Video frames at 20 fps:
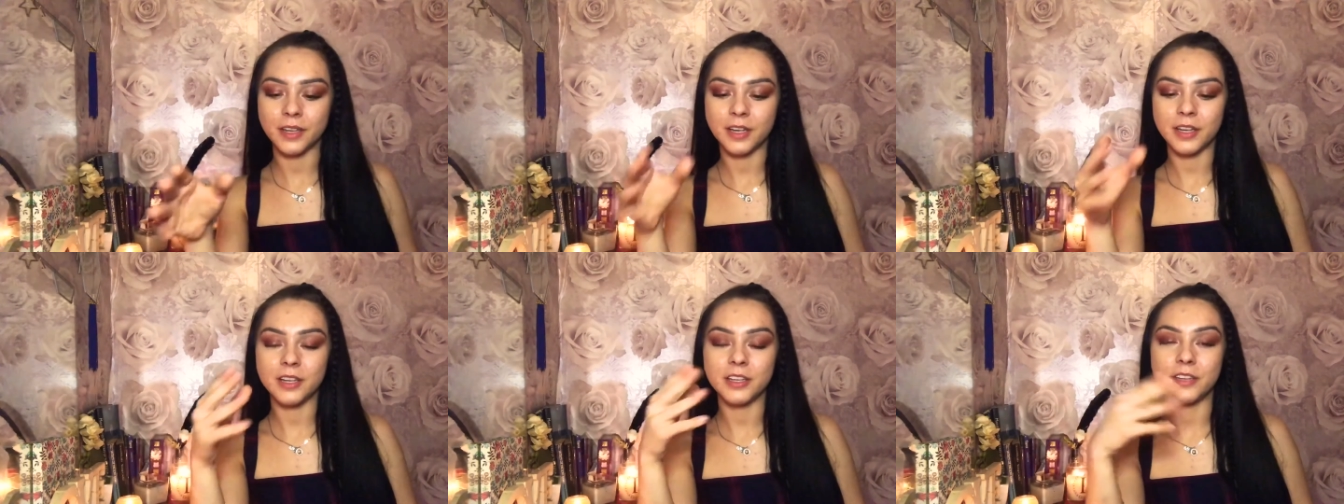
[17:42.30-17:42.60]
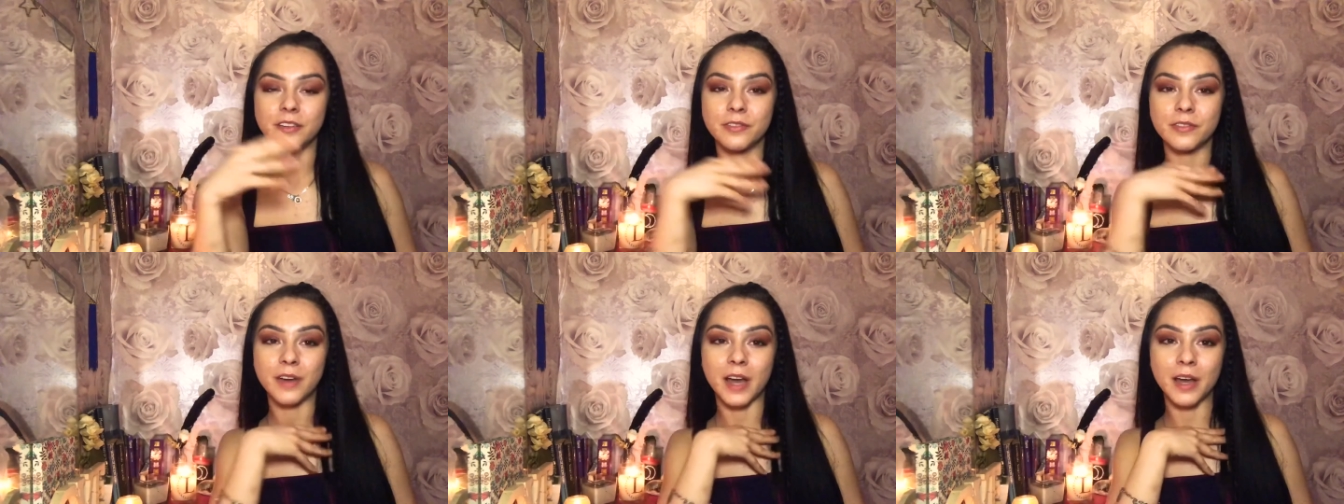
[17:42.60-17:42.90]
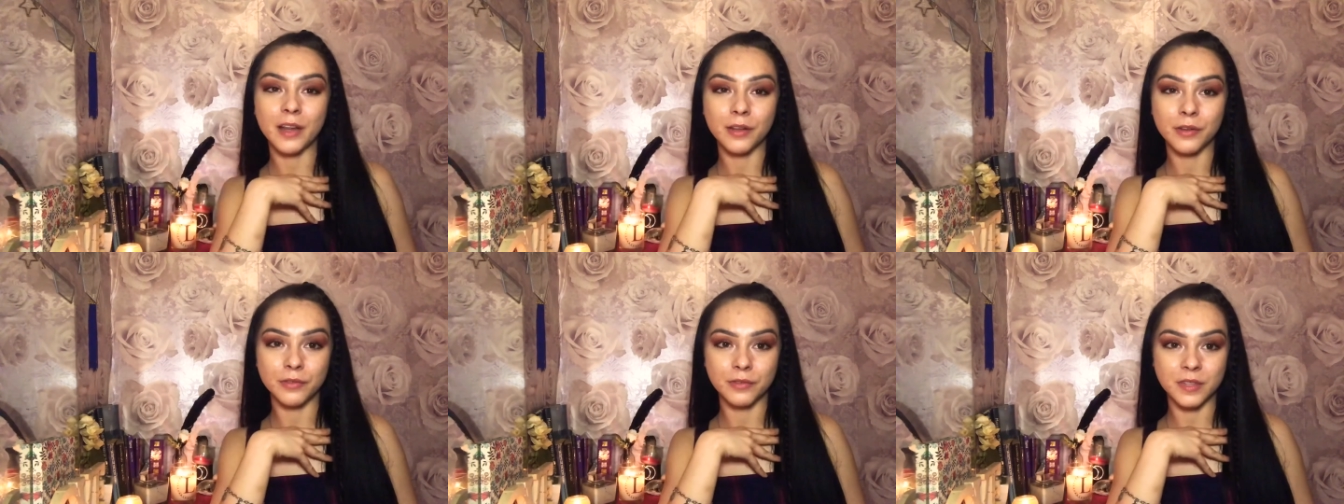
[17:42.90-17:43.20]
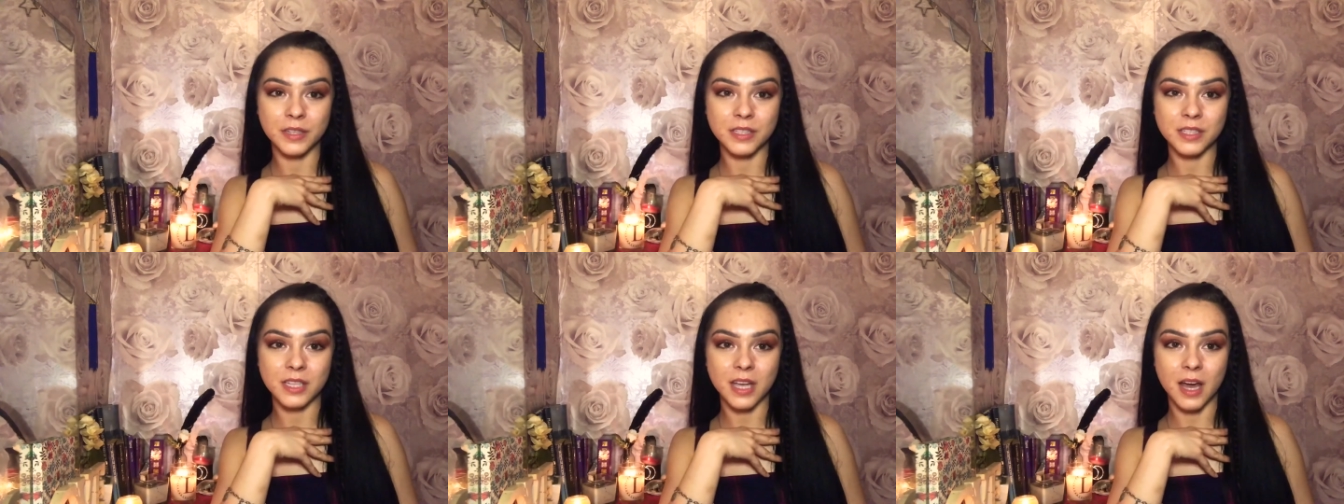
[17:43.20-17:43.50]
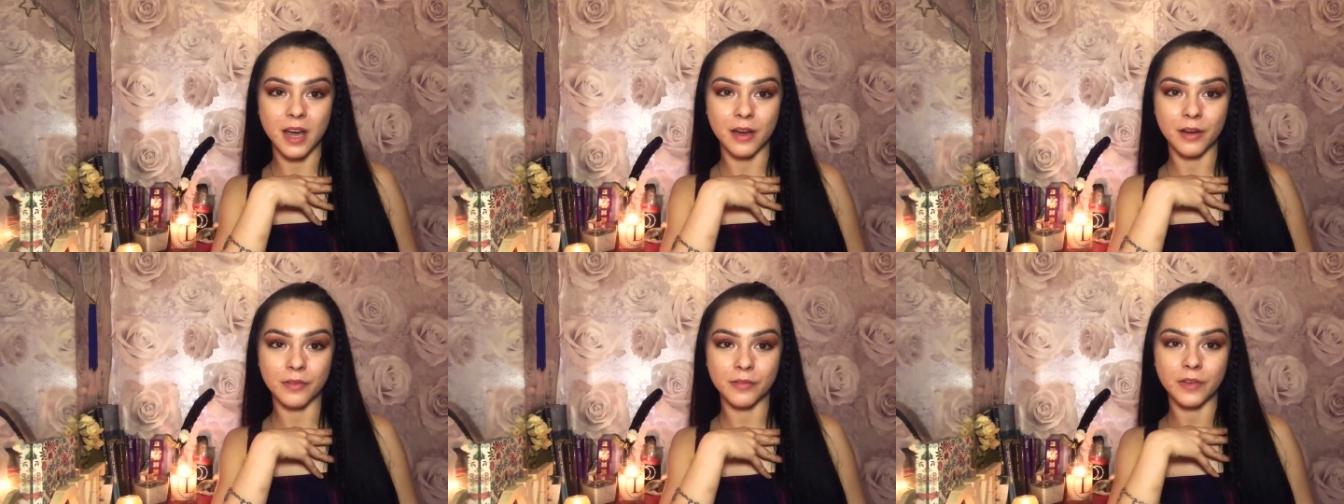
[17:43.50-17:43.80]
You've got to love
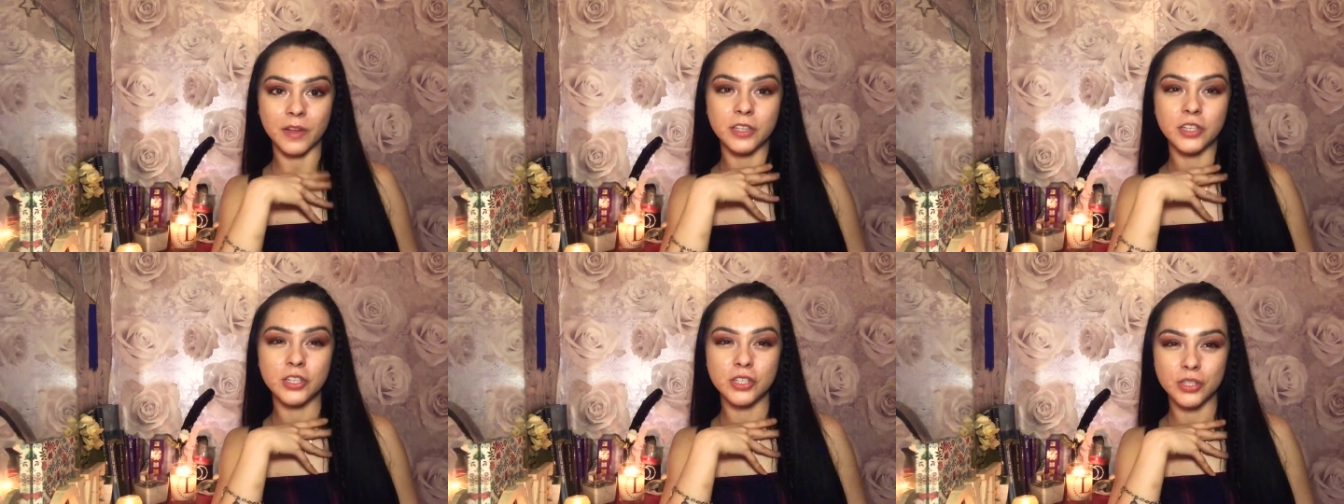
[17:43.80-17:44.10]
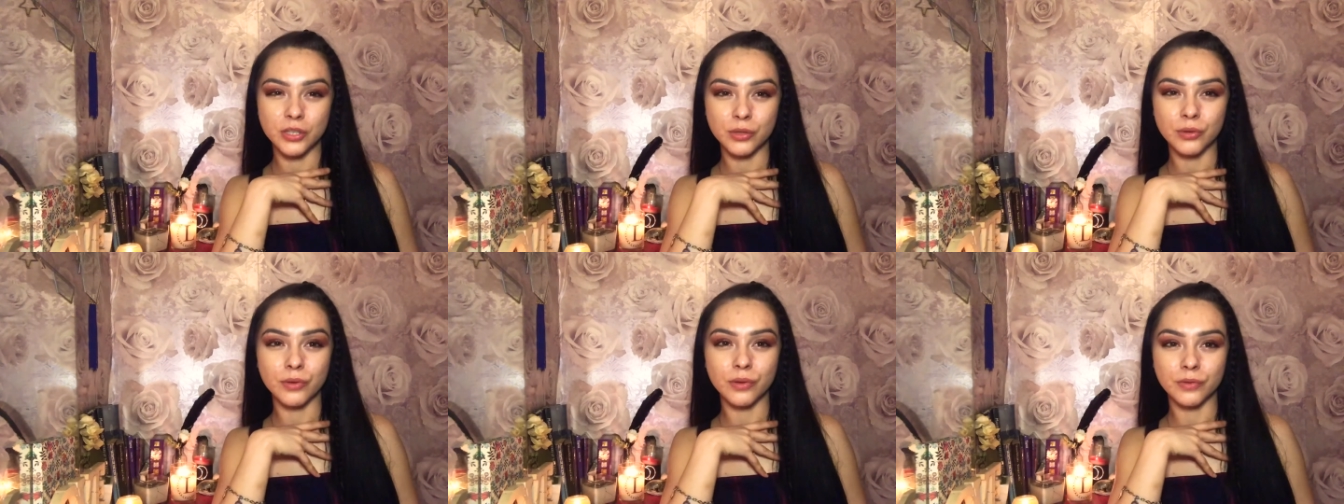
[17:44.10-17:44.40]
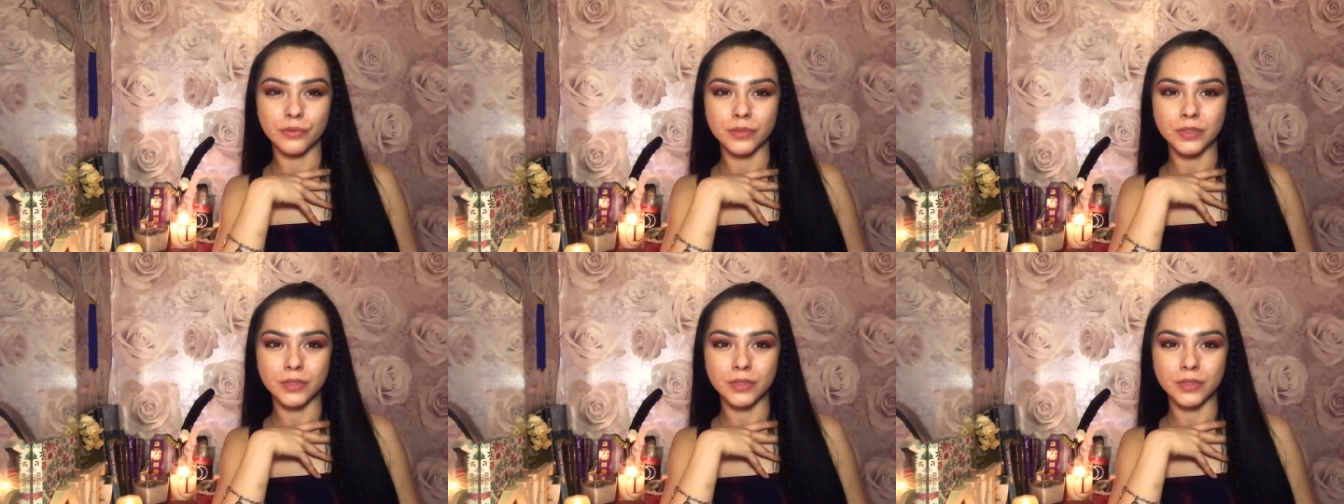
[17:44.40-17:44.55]
yourself, and you do love